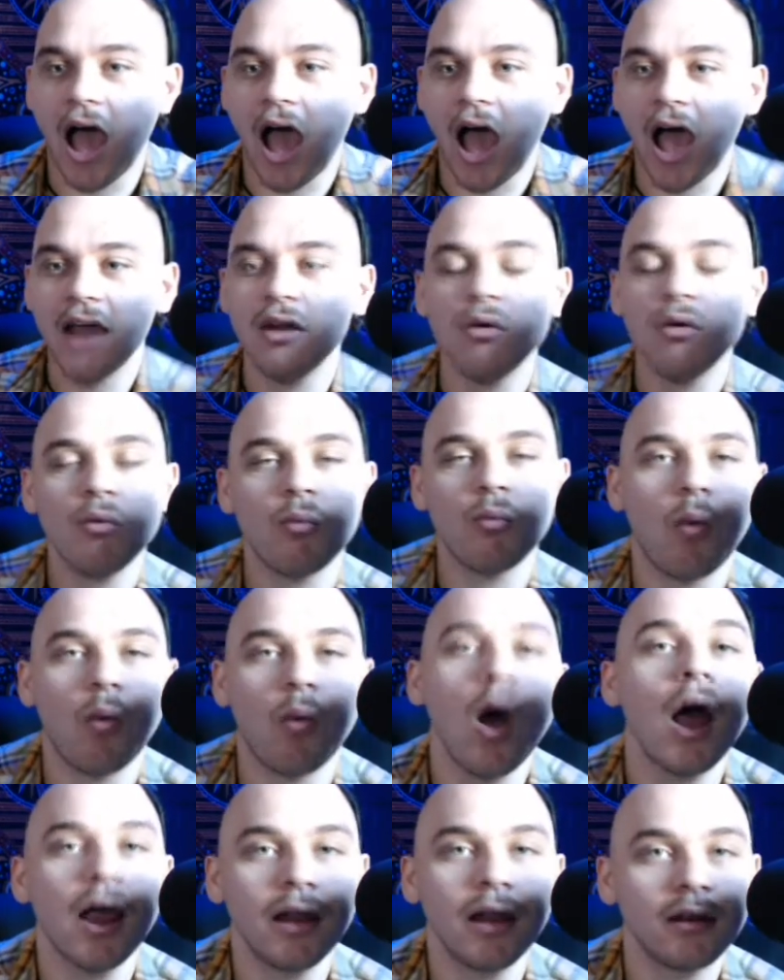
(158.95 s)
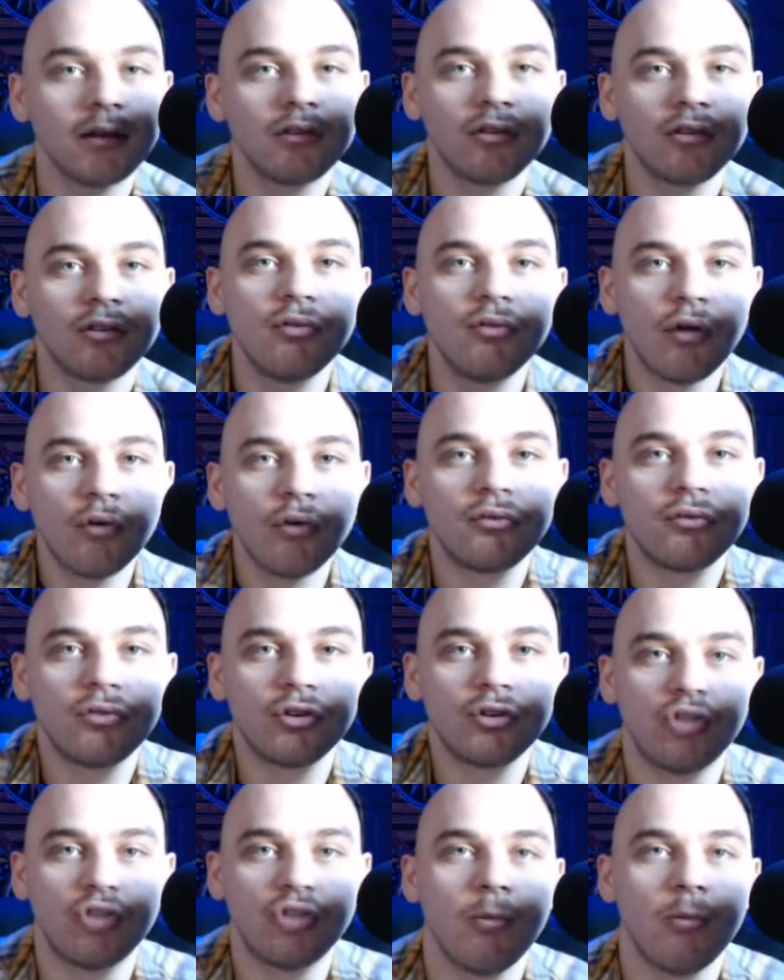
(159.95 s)
I don't want to vote
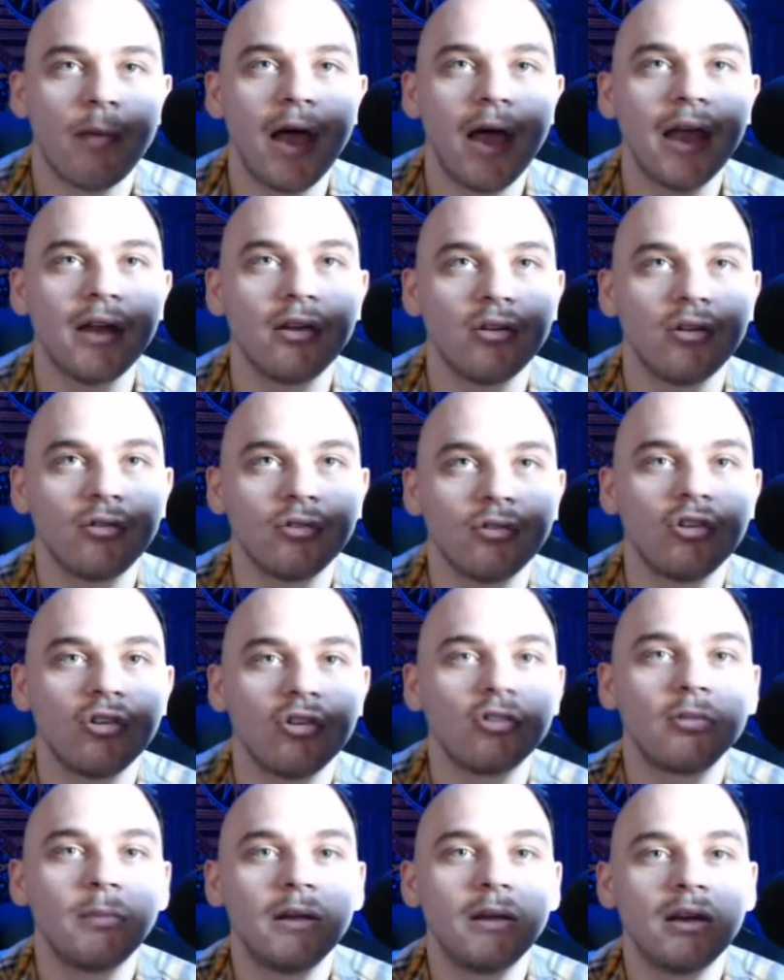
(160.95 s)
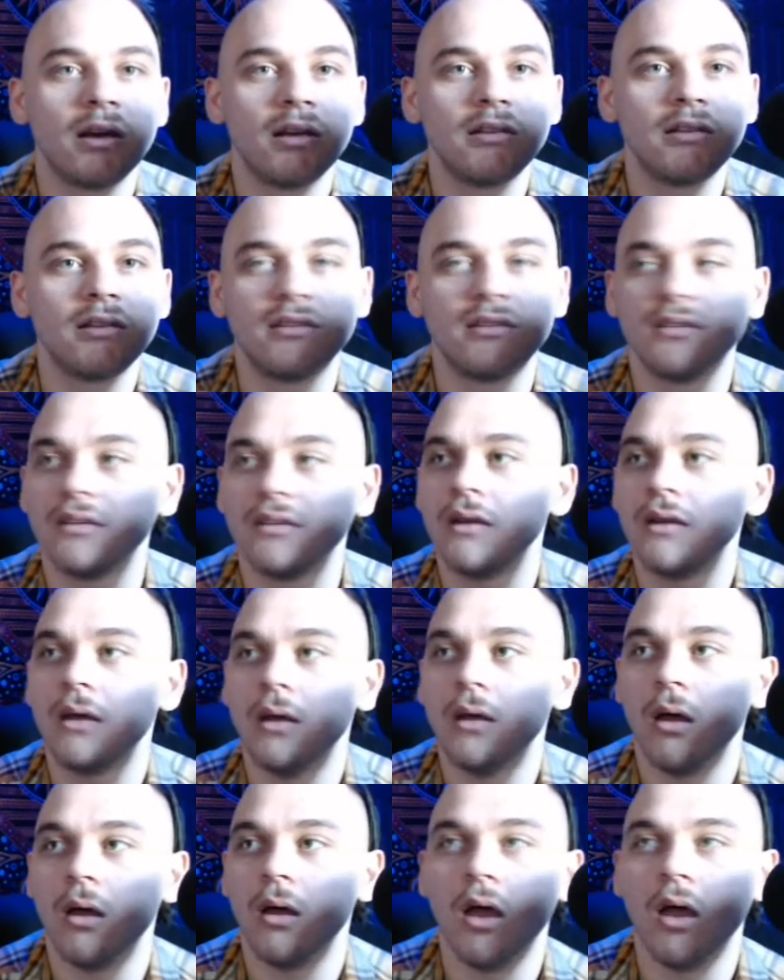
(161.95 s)
for Joe Biden just because
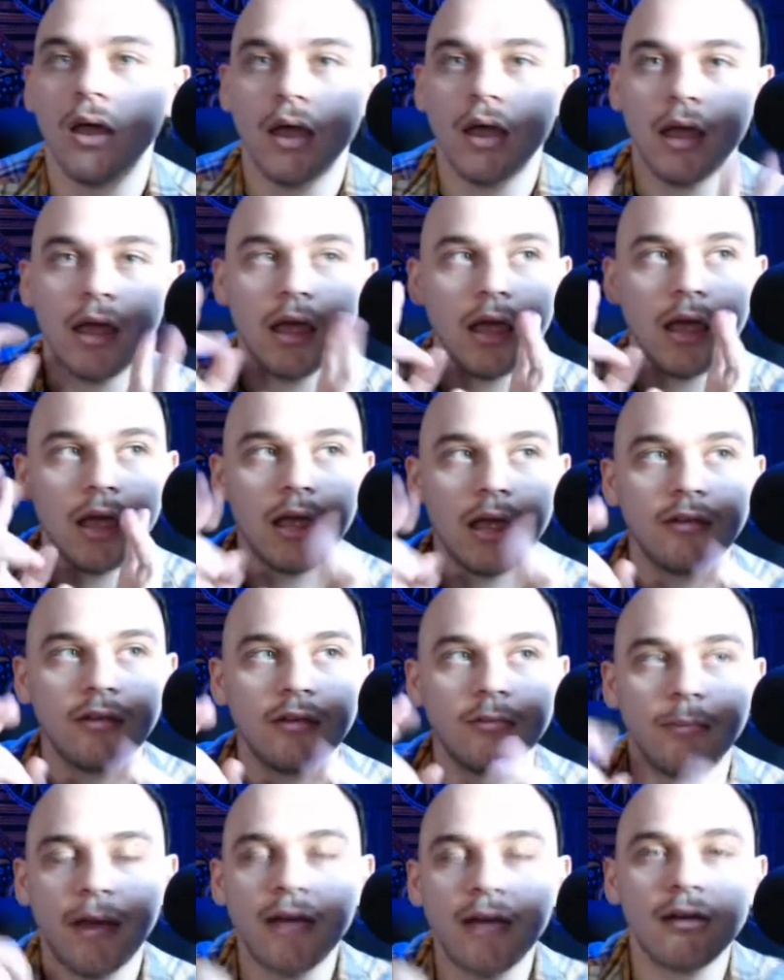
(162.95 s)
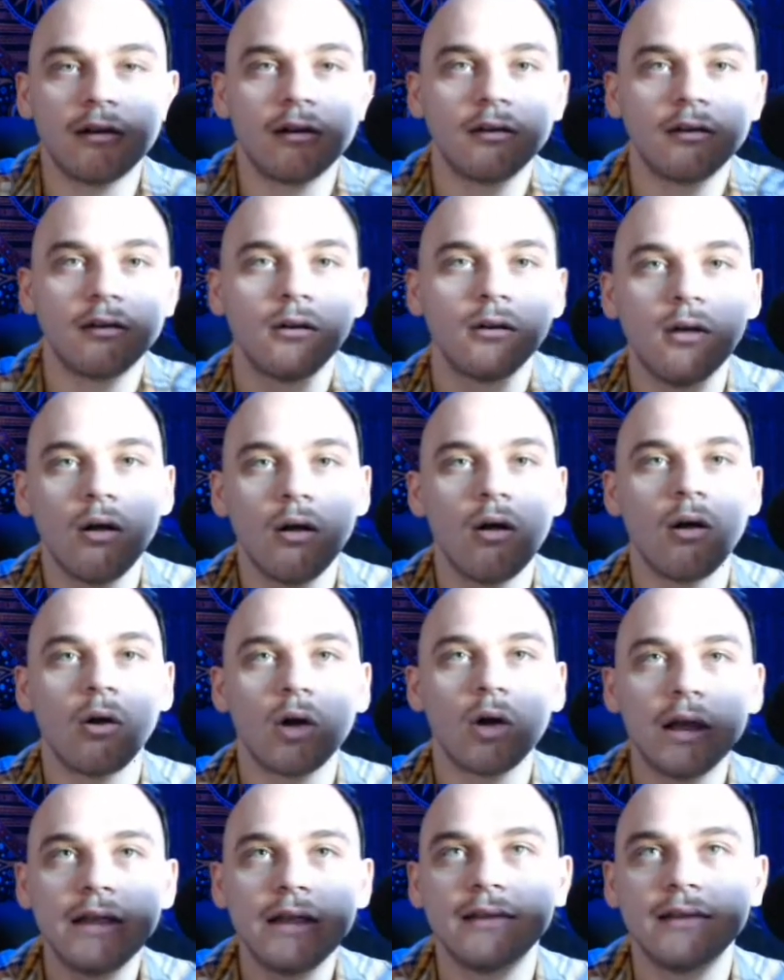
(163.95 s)
he's better,
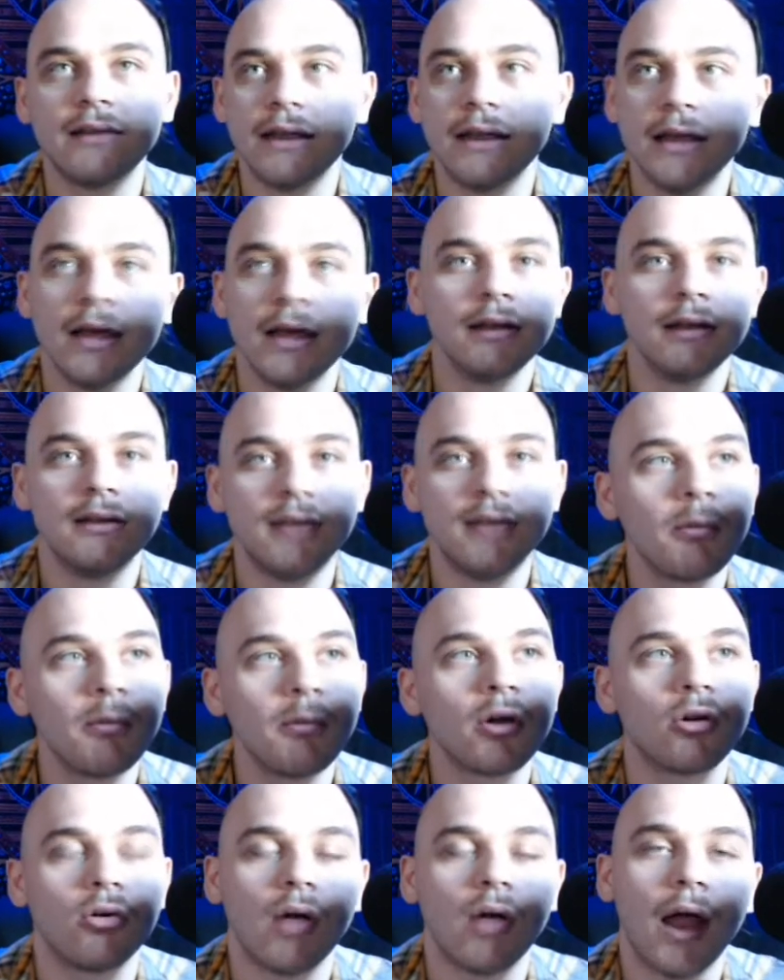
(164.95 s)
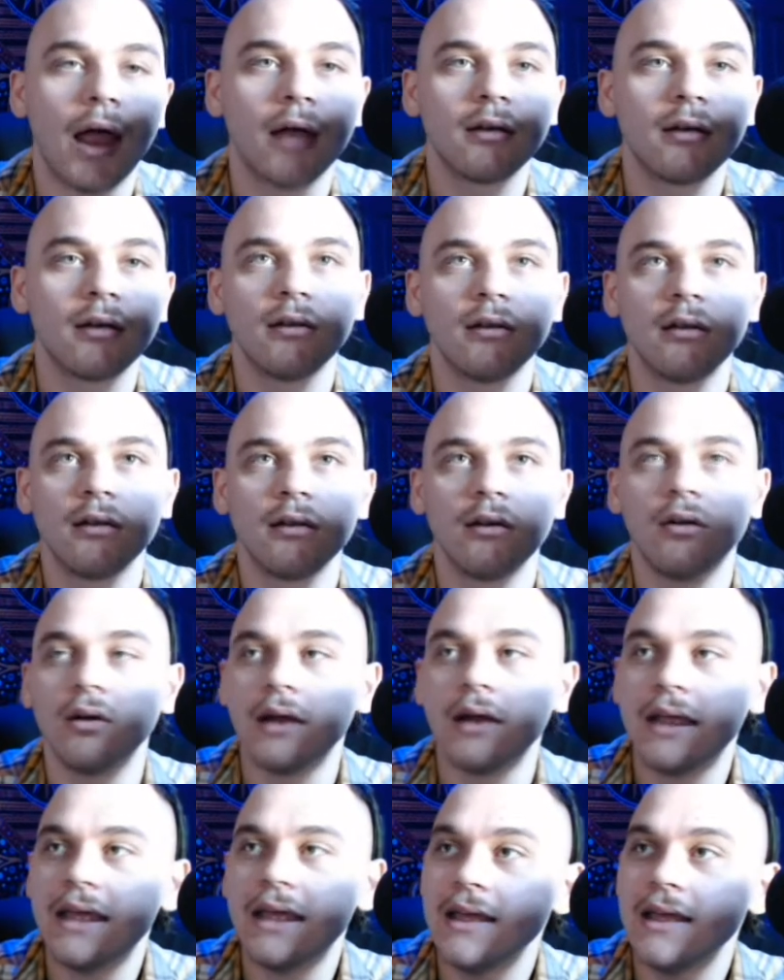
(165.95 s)
or he's a Democrat,
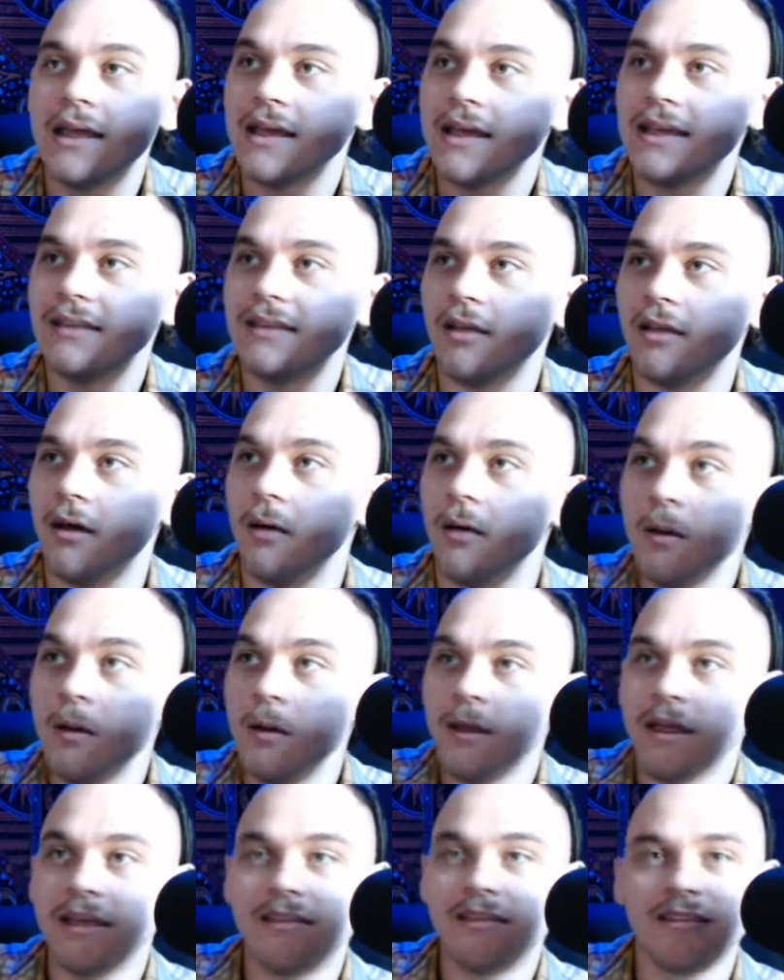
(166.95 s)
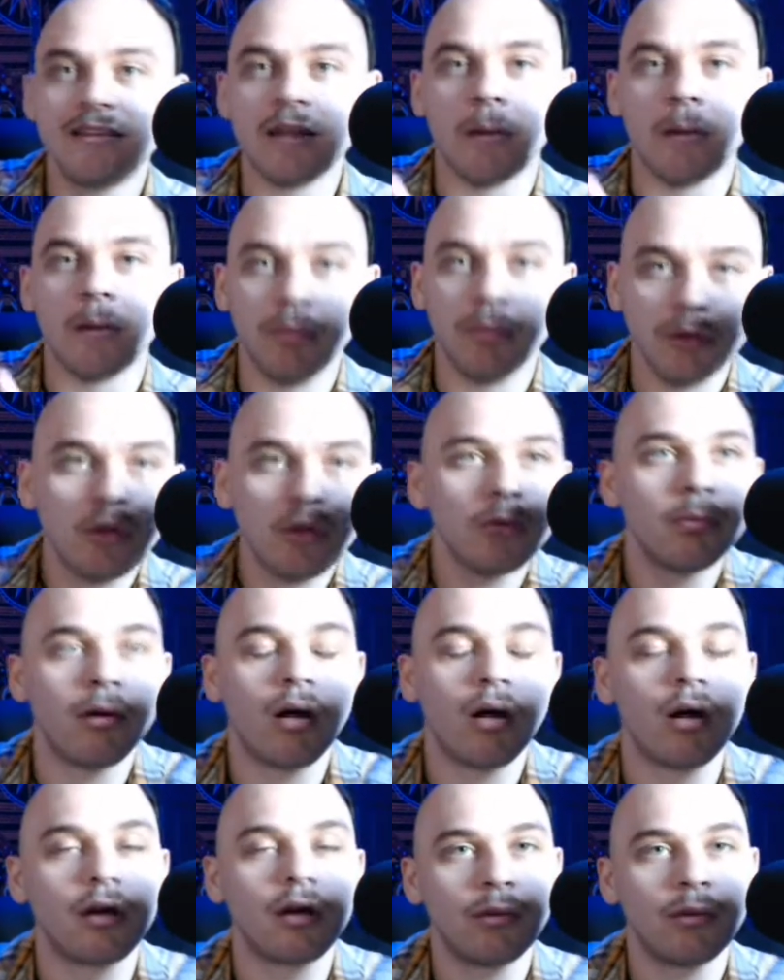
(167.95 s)
or he's in the blue
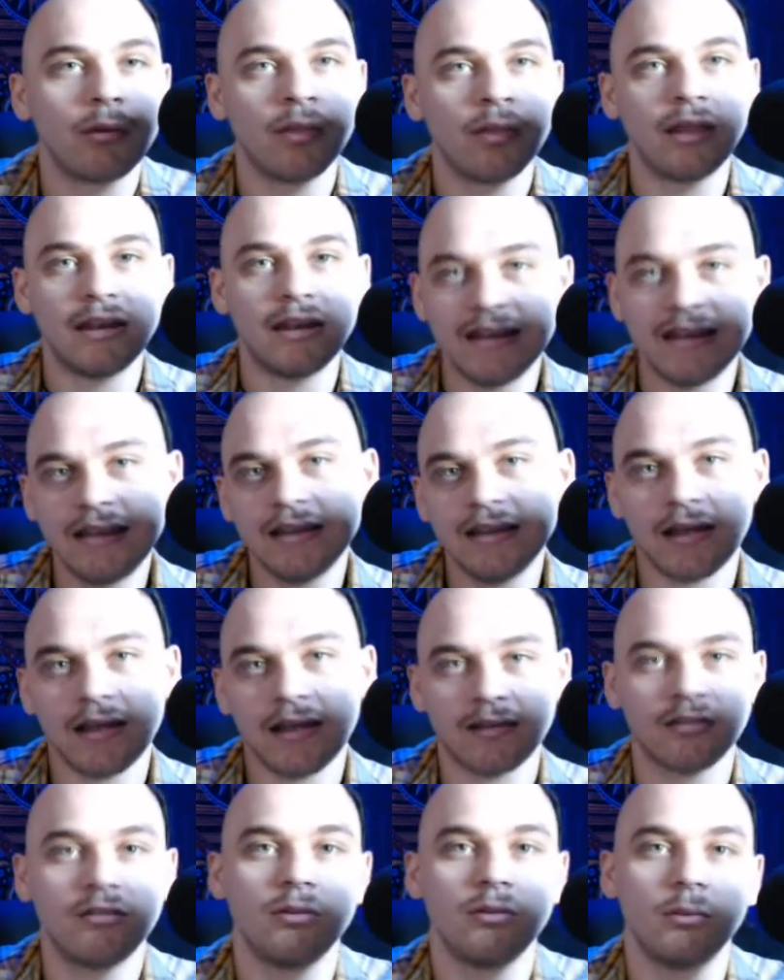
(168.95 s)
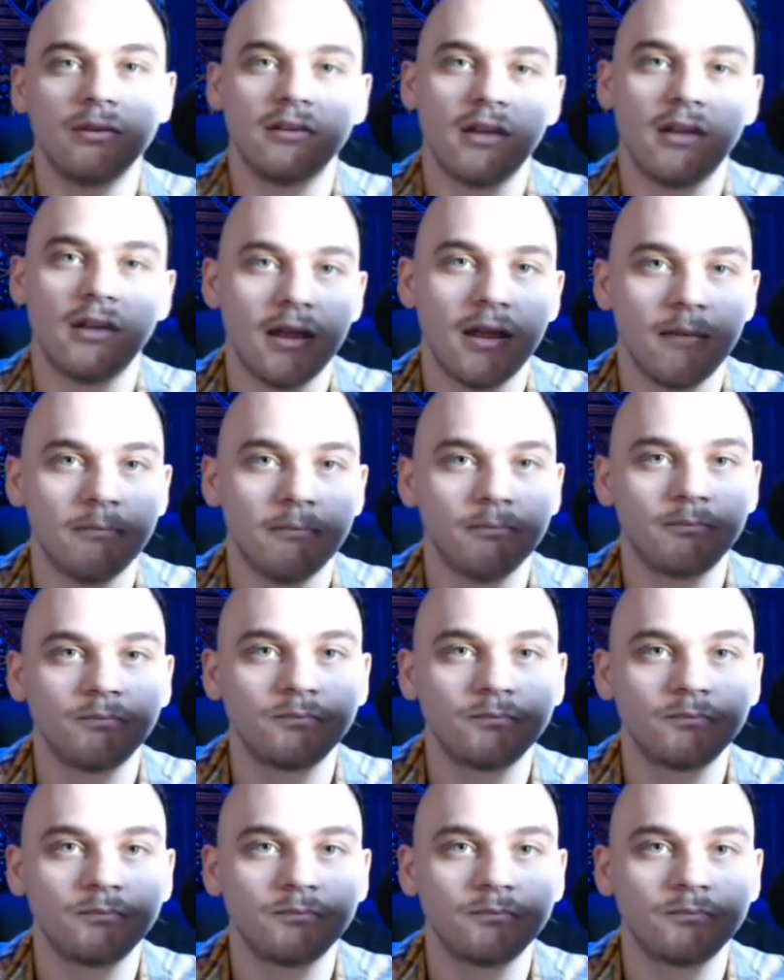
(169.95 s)
party with a D next to his name.